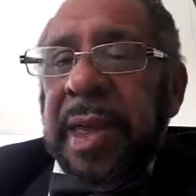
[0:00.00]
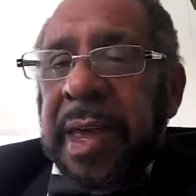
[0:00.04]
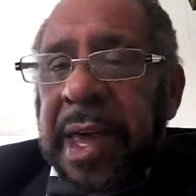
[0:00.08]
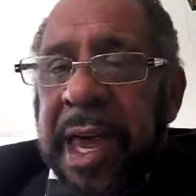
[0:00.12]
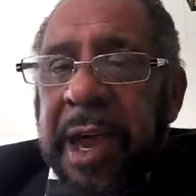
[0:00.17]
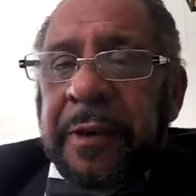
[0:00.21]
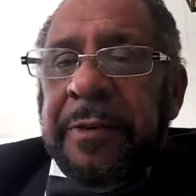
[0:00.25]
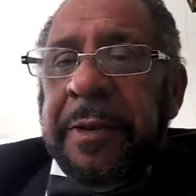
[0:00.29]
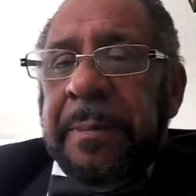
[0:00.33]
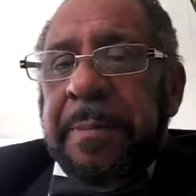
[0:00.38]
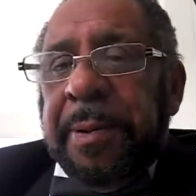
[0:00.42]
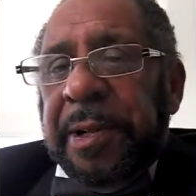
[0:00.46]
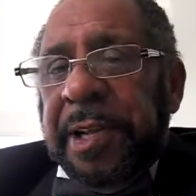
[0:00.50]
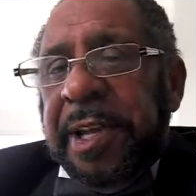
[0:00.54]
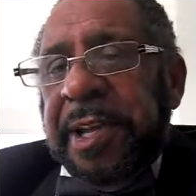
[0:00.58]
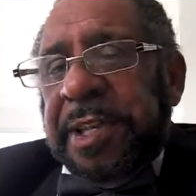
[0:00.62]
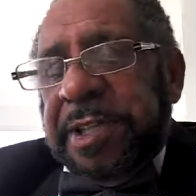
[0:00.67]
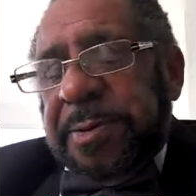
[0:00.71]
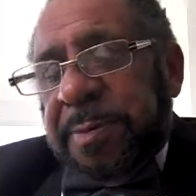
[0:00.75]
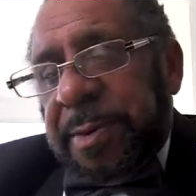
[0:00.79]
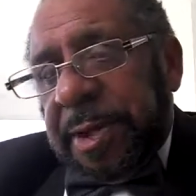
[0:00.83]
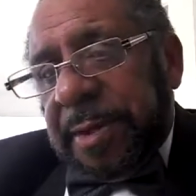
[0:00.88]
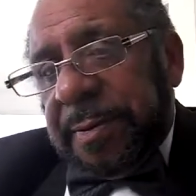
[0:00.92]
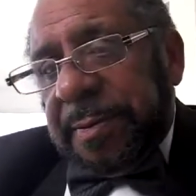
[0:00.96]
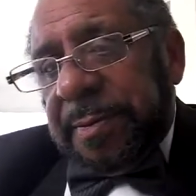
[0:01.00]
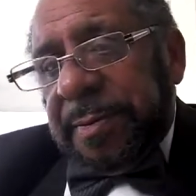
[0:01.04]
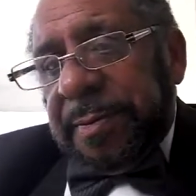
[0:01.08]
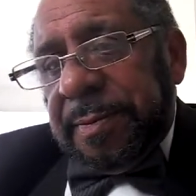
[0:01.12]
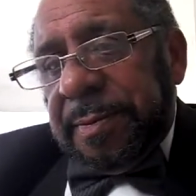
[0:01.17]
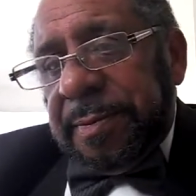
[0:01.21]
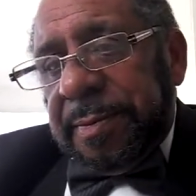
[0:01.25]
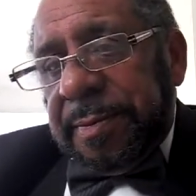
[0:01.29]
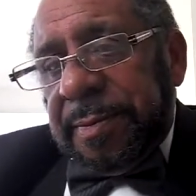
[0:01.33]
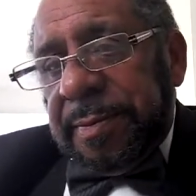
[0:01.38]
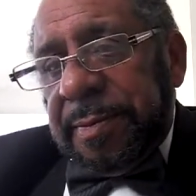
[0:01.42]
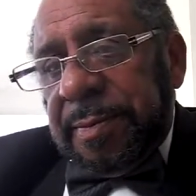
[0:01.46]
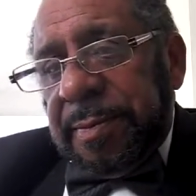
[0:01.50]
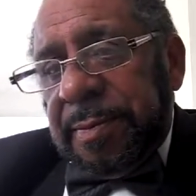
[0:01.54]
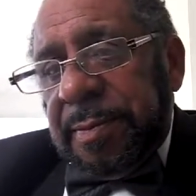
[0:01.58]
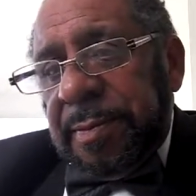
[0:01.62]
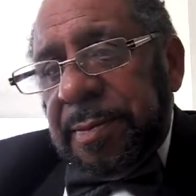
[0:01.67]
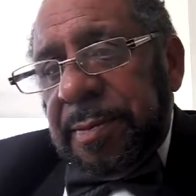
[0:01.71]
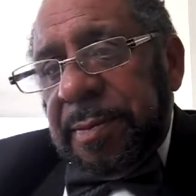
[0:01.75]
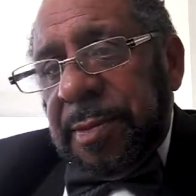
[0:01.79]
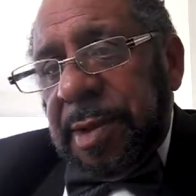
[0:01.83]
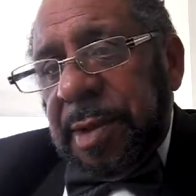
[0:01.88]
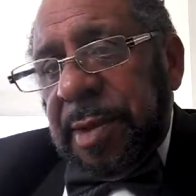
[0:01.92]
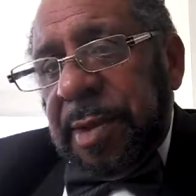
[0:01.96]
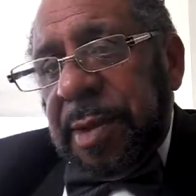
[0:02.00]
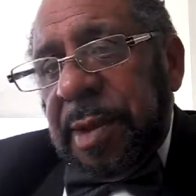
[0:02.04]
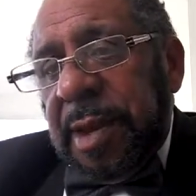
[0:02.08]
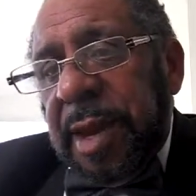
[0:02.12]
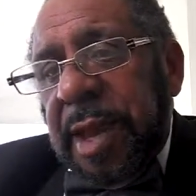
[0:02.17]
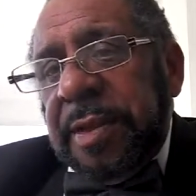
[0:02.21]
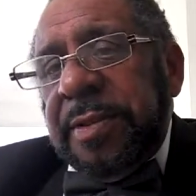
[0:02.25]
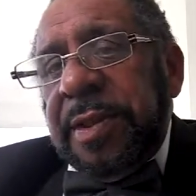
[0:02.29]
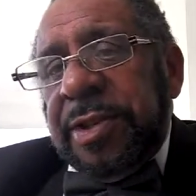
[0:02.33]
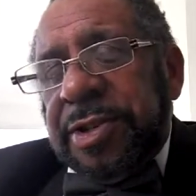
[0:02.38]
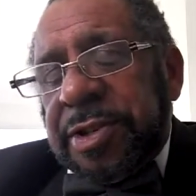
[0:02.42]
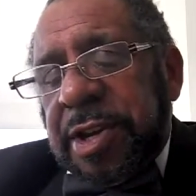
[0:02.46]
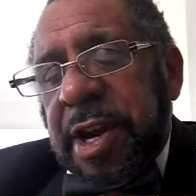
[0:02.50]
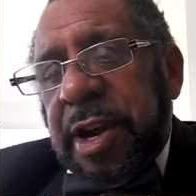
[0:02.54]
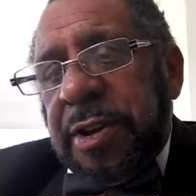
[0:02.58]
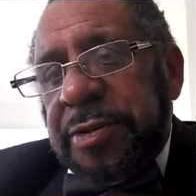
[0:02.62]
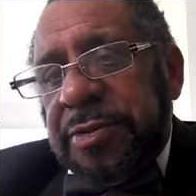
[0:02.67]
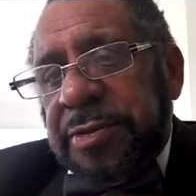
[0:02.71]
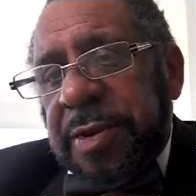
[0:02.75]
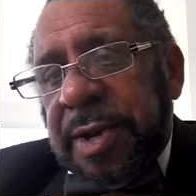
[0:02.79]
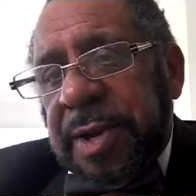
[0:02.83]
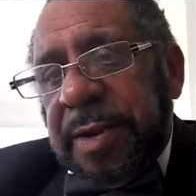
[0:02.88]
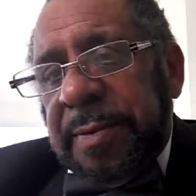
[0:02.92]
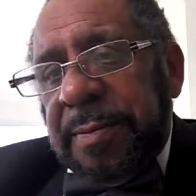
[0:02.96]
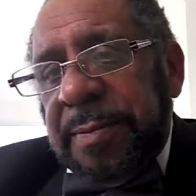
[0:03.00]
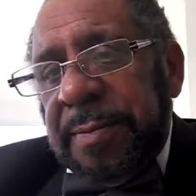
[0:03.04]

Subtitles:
Every policeman in this country,